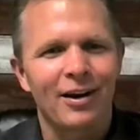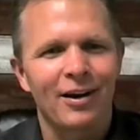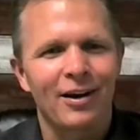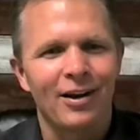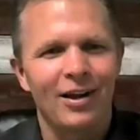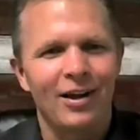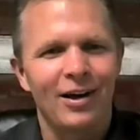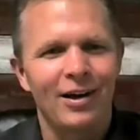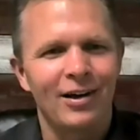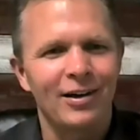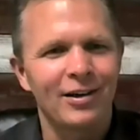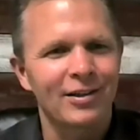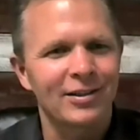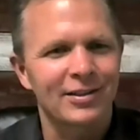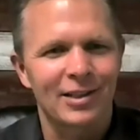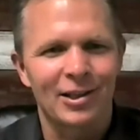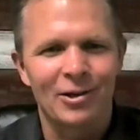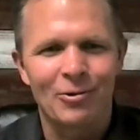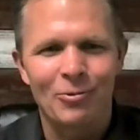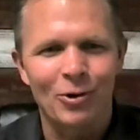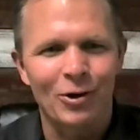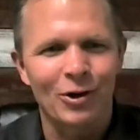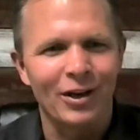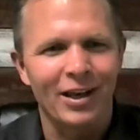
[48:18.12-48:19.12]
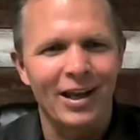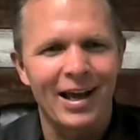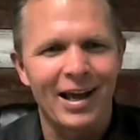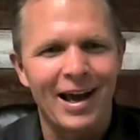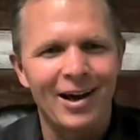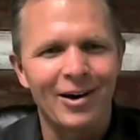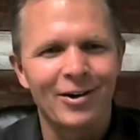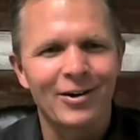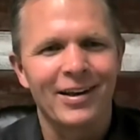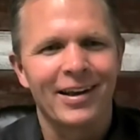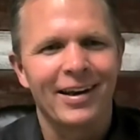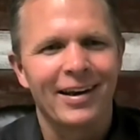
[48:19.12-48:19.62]
of lungs and we're
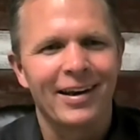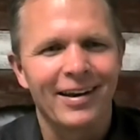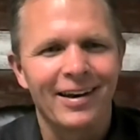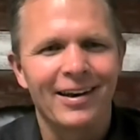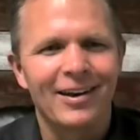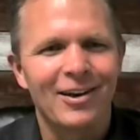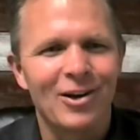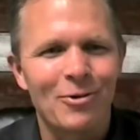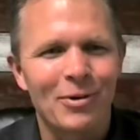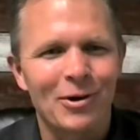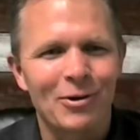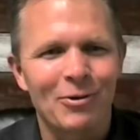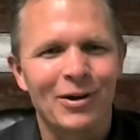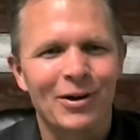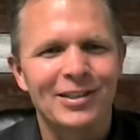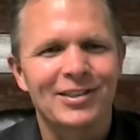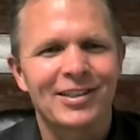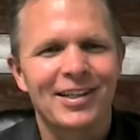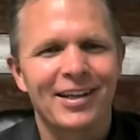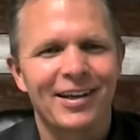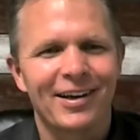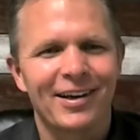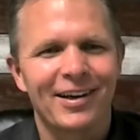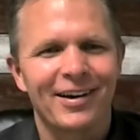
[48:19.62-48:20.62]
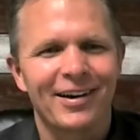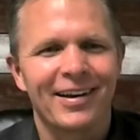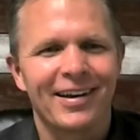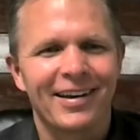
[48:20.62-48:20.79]
loud and nobody wants to hear